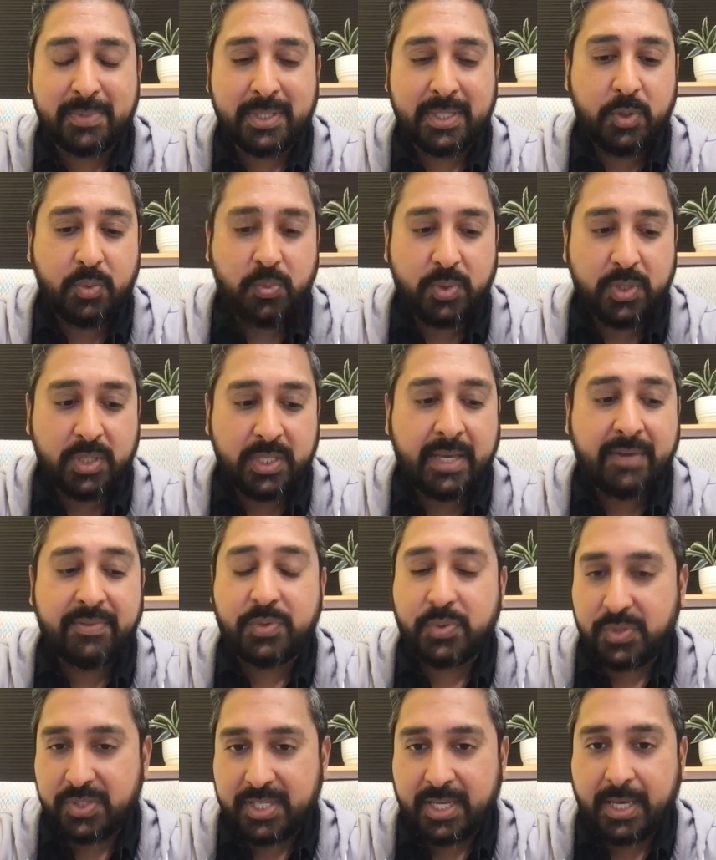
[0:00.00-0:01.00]
you really have
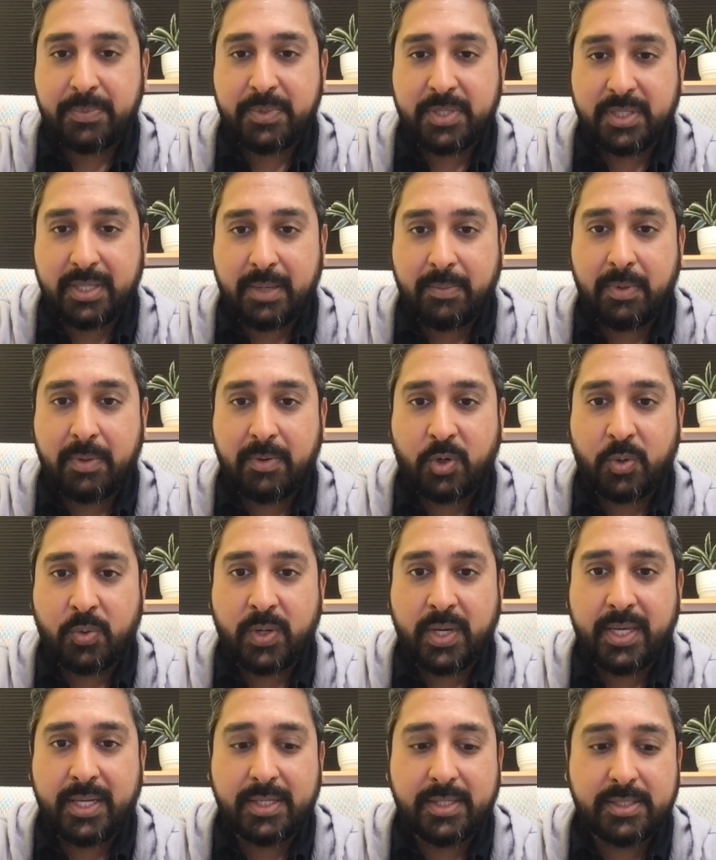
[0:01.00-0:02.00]
to adapt to them and
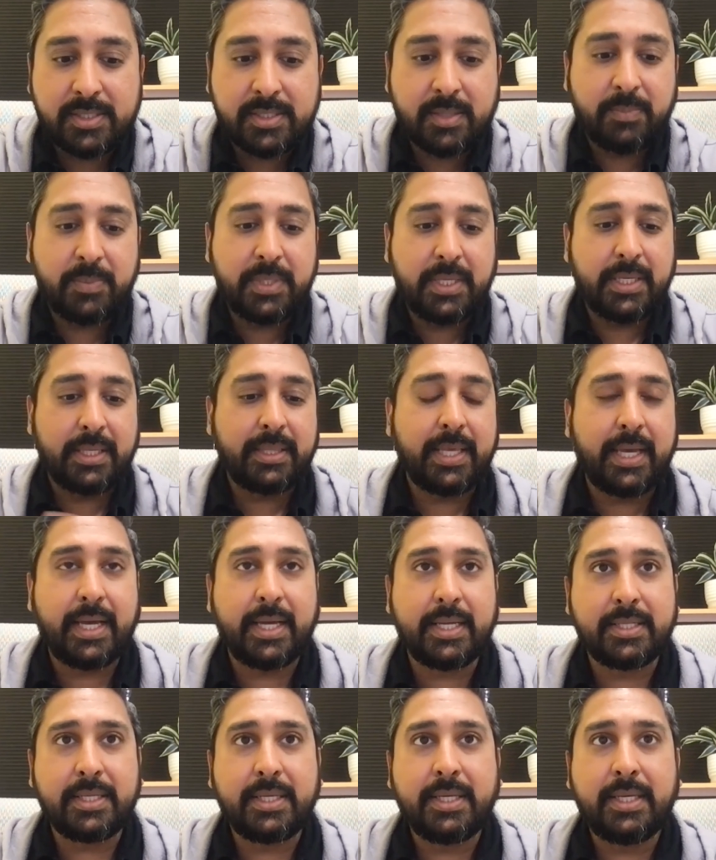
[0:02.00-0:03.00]
create something
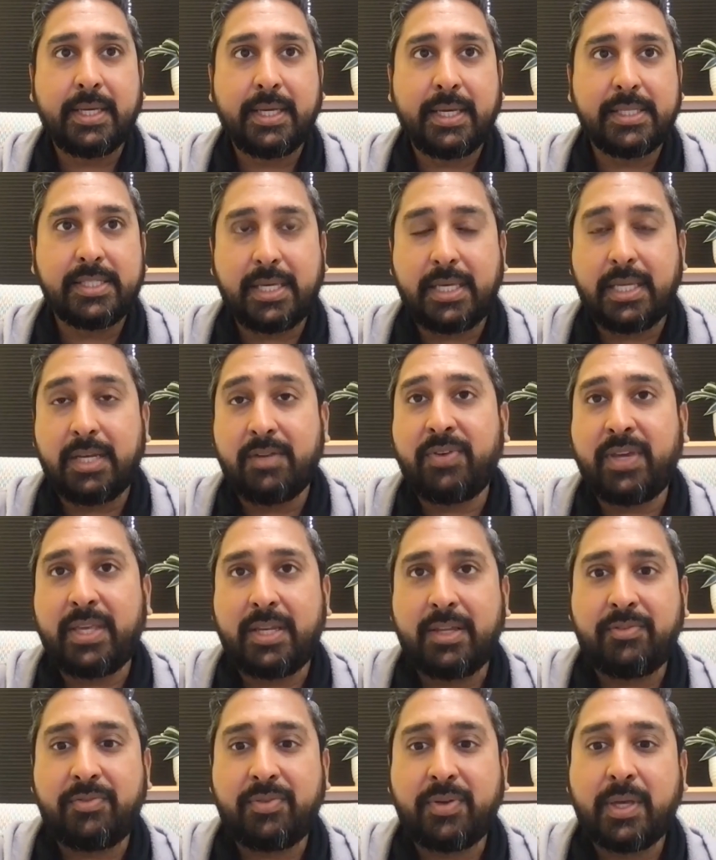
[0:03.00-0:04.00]
that is
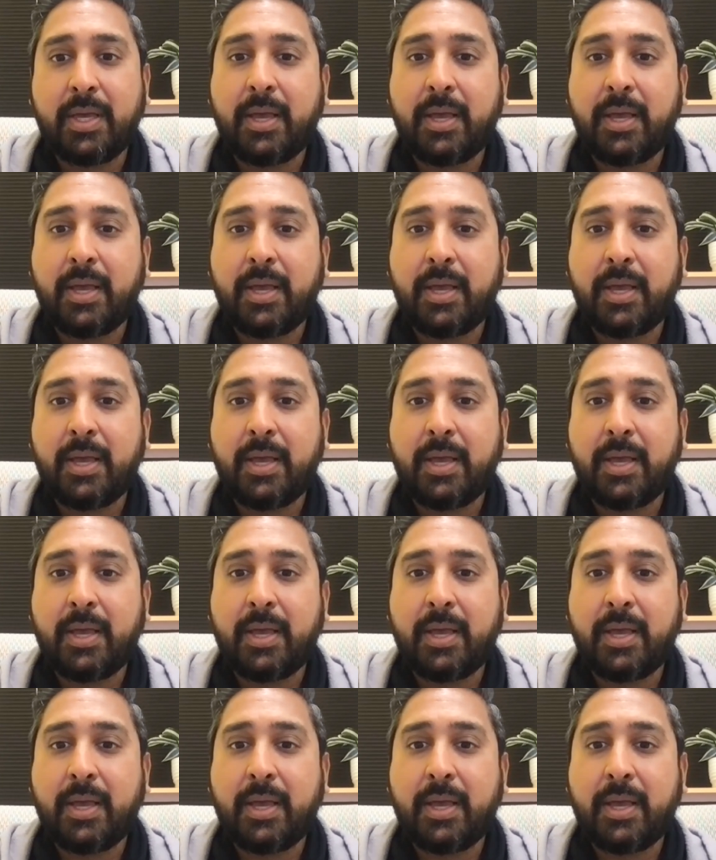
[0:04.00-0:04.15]
innovative,